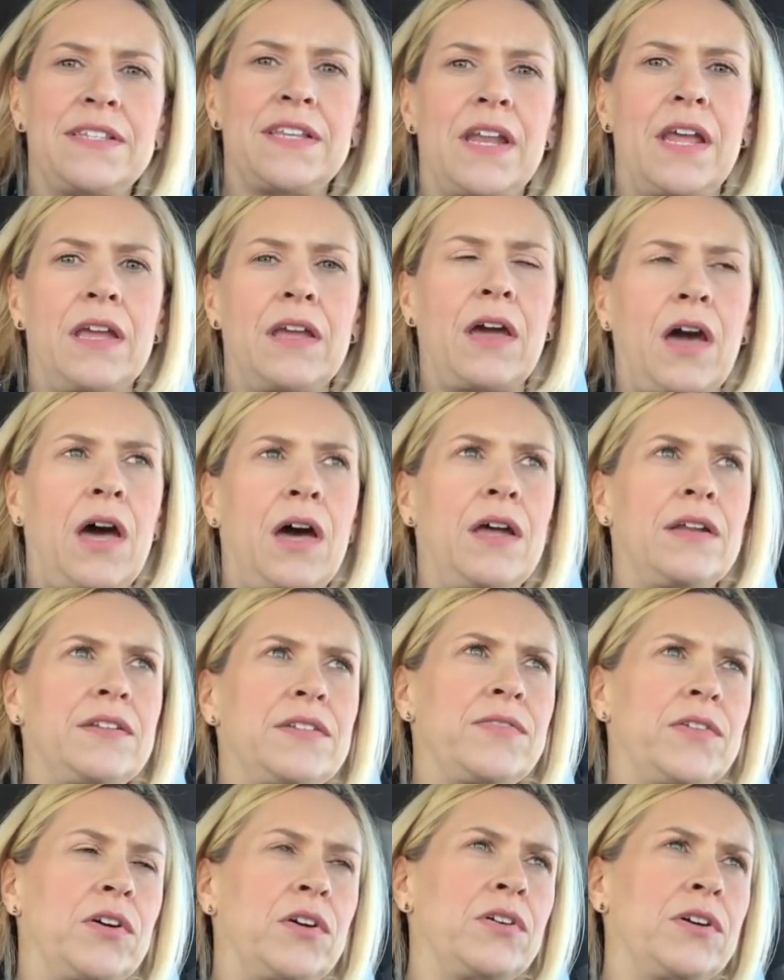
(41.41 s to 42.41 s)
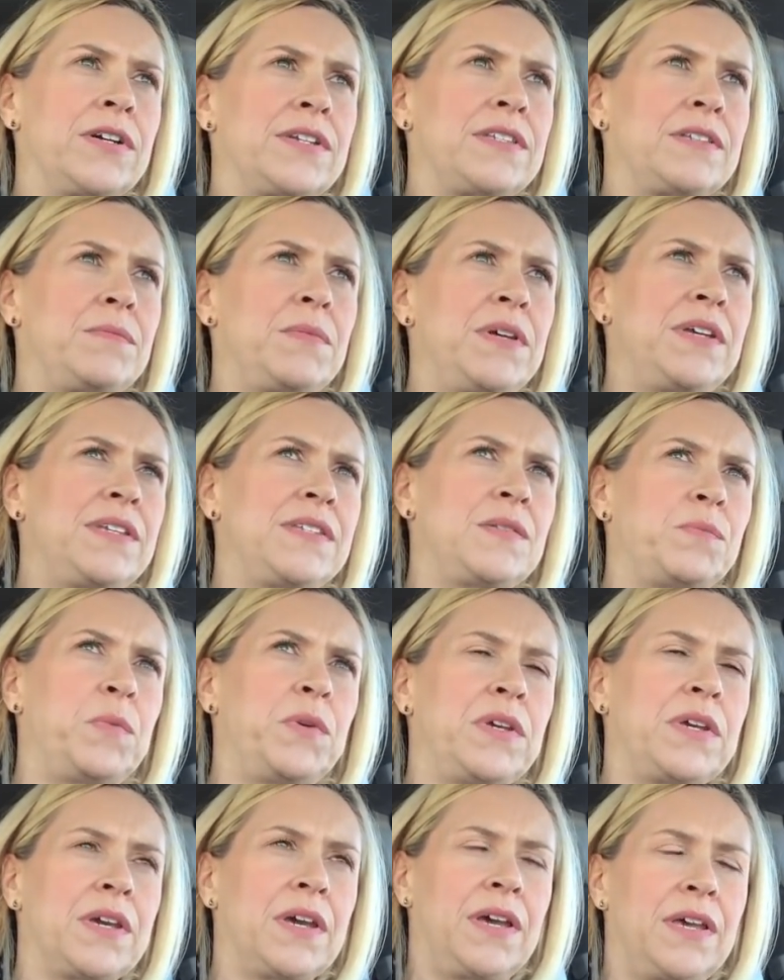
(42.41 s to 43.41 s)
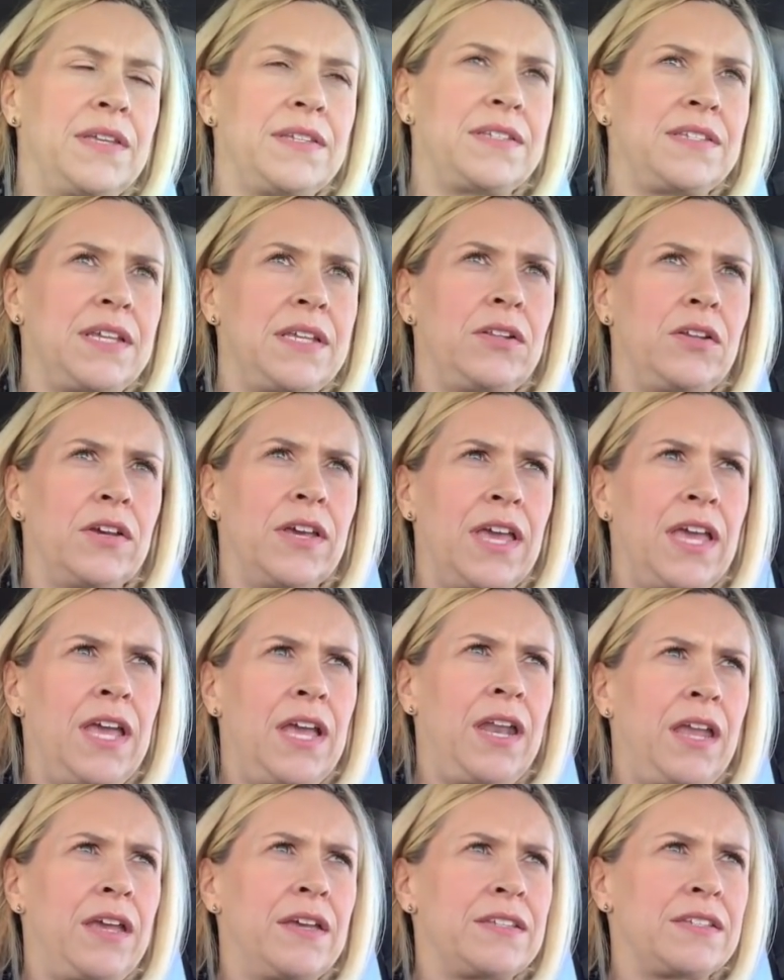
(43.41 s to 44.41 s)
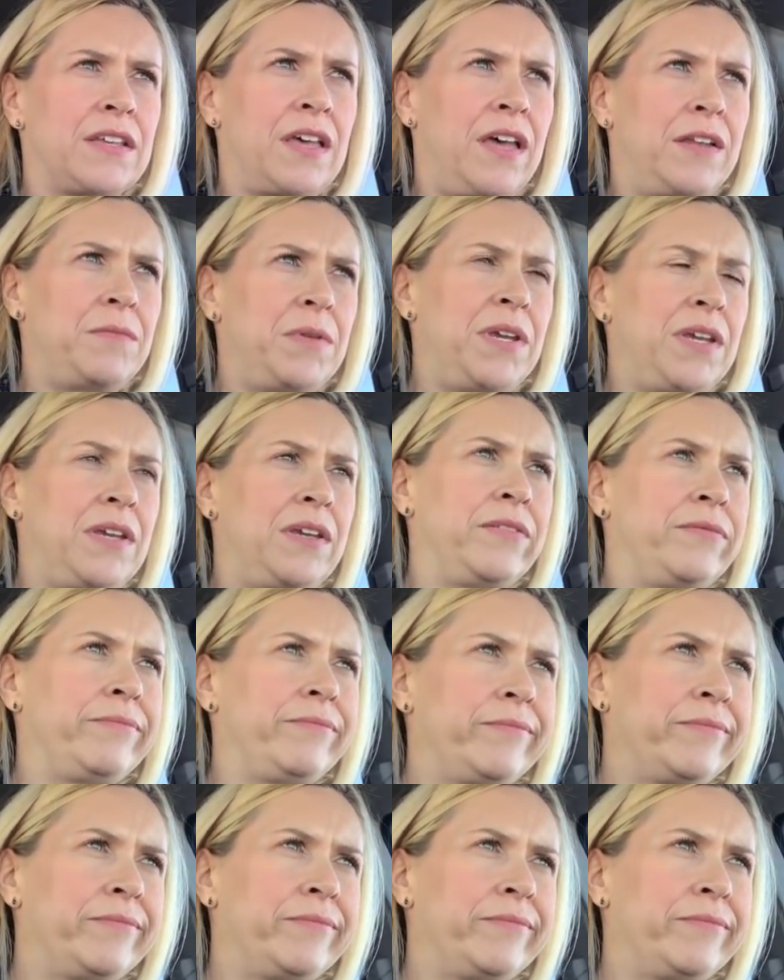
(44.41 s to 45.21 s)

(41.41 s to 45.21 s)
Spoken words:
that I got for Christmas because they look hideous on me.